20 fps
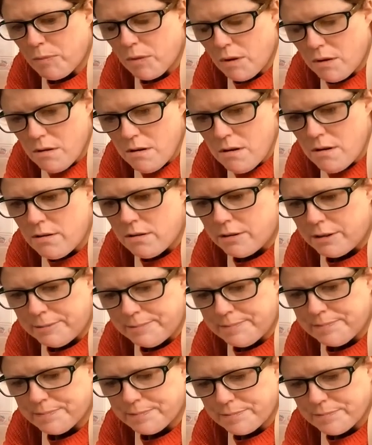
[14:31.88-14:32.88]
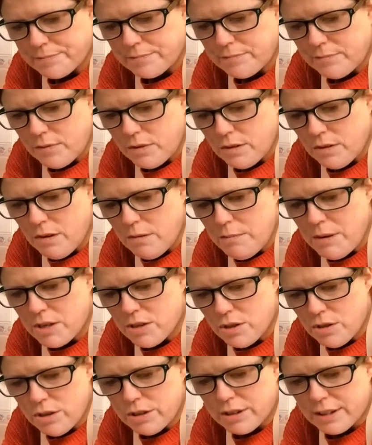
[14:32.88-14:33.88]
Oh my
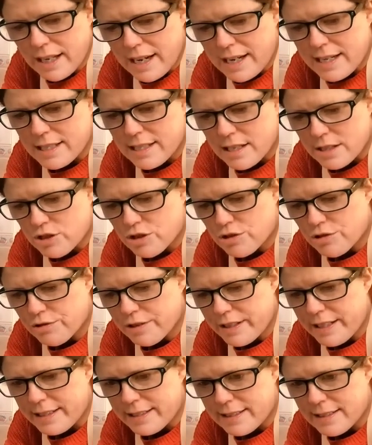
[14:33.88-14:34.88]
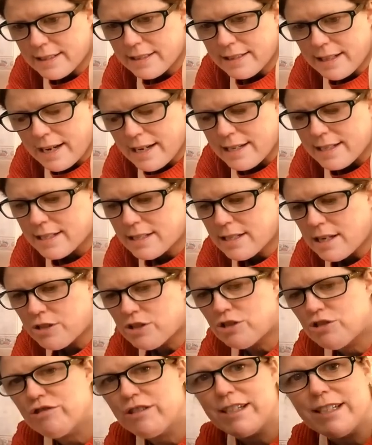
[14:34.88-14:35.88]
God, that is a treat. That is such
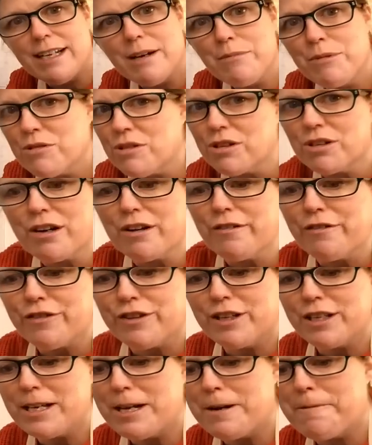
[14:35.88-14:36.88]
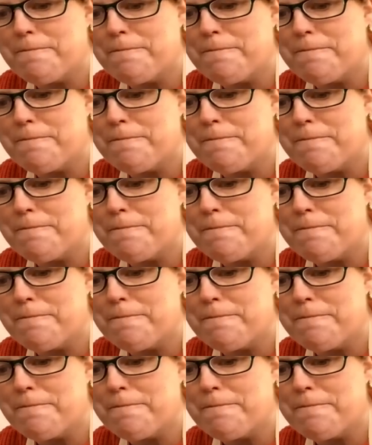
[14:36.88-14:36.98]
a treat. Now we've got to go for the,